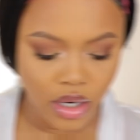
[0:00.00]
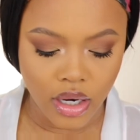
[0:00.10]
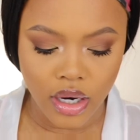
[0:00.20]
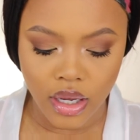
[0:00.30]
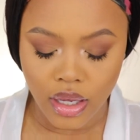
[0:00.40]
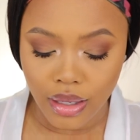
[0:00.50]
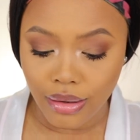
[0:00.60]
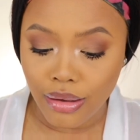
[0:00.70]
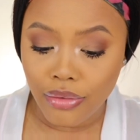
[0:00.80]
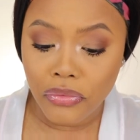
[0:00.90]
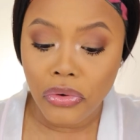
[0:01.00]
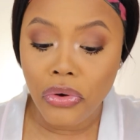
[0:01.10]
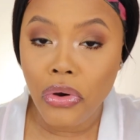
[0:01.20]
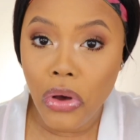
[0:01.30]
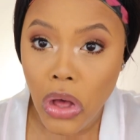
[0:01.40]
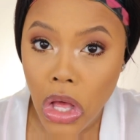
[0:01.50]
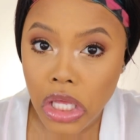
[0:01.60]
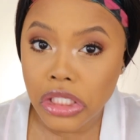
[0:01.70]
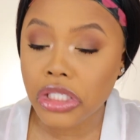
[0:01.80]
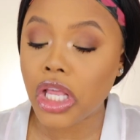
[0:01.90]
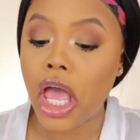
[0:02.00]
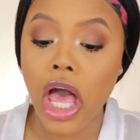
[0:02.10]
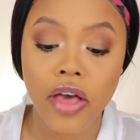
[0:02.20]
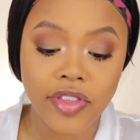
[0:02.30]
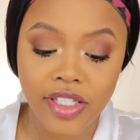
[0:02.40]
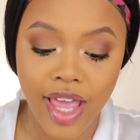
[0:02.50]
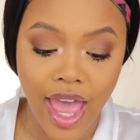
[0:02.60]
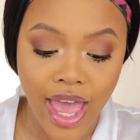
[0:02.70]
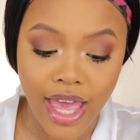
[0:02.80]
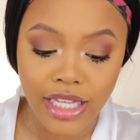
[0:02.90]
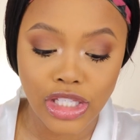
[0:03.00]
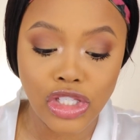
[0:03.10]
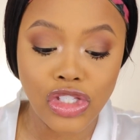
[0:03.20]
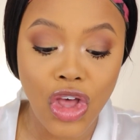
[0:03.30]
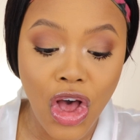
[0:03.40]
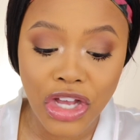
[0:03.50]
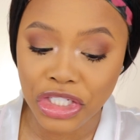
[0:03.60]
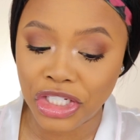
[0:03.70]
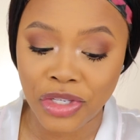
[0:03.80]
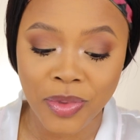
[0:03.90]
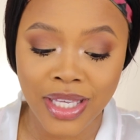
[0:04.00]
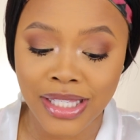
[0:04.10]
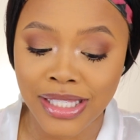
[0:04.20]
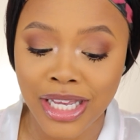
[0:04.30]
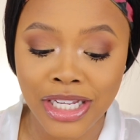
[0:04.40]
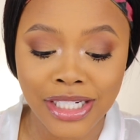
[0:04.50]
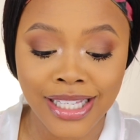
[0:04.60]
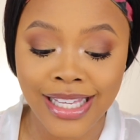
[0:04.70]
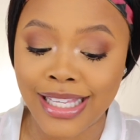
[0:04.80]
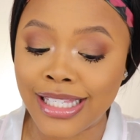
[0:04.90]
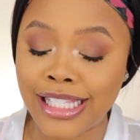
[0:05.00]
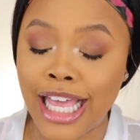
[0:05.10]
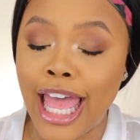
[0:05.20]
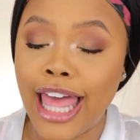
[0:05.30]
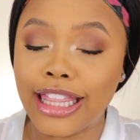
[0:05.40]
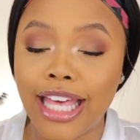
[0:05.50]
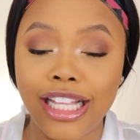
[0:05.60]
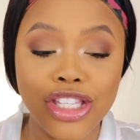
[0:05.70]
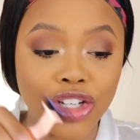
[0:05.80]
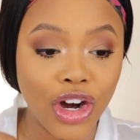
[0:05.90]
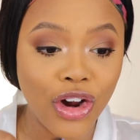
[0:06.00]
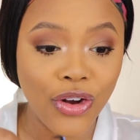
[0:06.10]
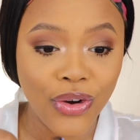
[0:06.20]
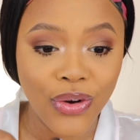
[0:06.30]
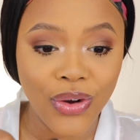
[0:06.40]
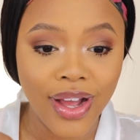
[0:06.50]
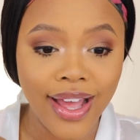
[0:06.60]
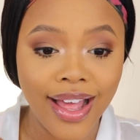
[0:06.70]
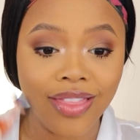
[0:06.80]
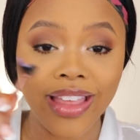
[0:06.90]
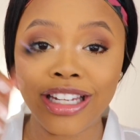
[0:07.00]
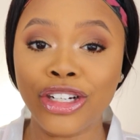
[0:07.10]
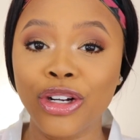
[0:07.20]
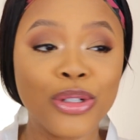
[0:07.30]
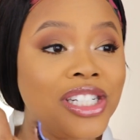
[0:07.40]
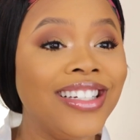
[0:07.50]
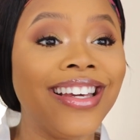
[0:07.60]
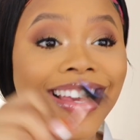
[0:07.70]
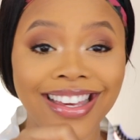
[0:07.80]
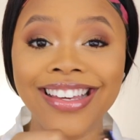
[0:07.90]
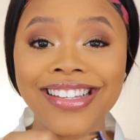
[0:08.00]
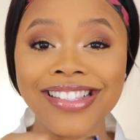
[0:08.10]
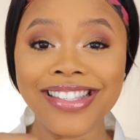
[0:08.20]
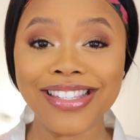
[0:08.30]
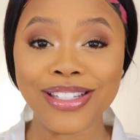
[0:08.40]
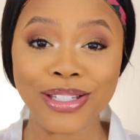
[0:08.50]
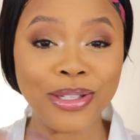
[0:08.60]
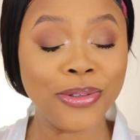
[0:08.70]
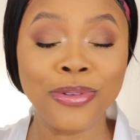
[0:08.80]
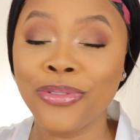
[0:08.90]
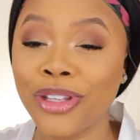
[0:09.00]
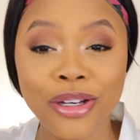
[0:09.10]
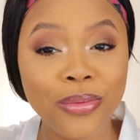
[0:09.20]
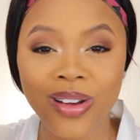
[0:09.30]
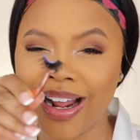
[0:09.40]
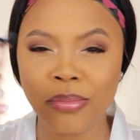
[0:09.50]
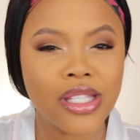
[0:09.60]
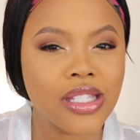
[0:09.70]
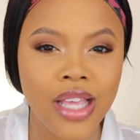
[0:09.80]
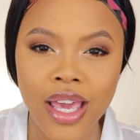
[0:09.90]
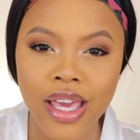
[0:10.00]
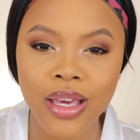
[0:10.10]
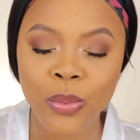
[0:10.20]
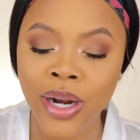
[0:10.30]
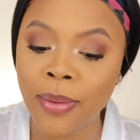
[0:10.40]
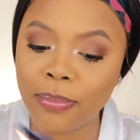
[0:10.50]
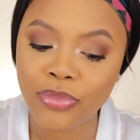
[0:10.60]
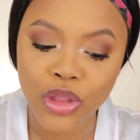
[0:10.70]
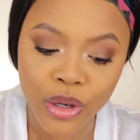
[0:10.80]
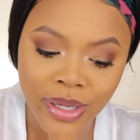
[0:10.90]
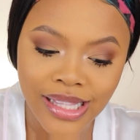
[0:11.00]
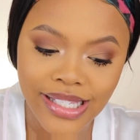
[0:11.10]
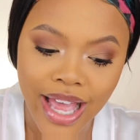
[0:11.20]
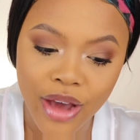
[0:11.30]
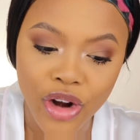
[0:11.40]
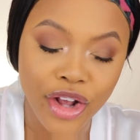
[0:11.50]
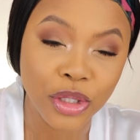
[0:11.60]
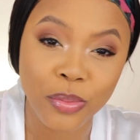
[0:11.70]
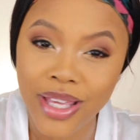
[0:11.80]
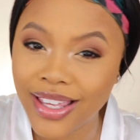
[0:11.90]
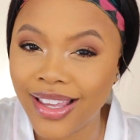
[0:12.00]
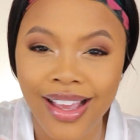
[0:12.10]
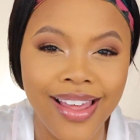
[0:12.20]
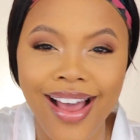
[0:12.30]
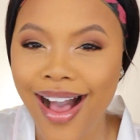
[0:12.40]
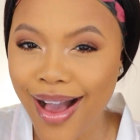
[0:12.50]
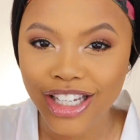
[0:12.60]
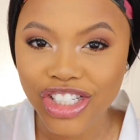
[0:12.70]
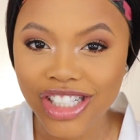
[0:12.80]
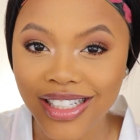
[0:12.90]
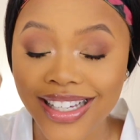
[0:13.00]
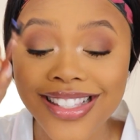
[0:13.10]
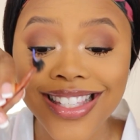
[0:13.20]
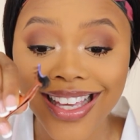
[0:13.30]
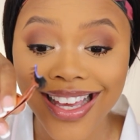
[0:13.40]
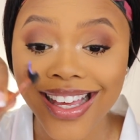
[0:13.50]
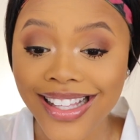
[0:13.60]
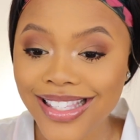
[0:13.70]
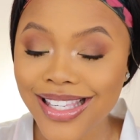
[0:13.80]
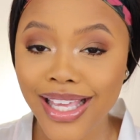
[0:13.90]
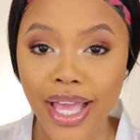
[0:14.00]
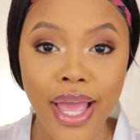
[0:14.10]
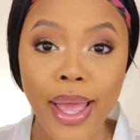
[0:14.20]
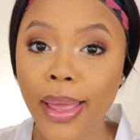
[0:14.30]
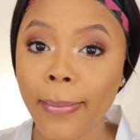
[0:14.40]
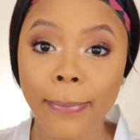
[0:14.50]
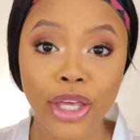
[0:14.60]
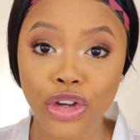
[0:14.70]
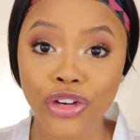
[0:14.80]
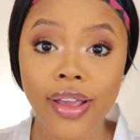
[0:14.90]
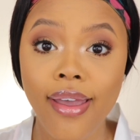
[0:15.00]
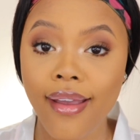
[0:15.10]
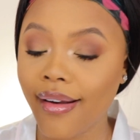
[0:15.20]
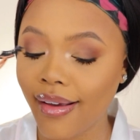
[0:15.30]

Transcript: And of course, I have to add Sasha because Sasha is that girl. That girl she is. Do you feel what I'm saying? What I'm throwing down? Are you picking it up? She is it. Period.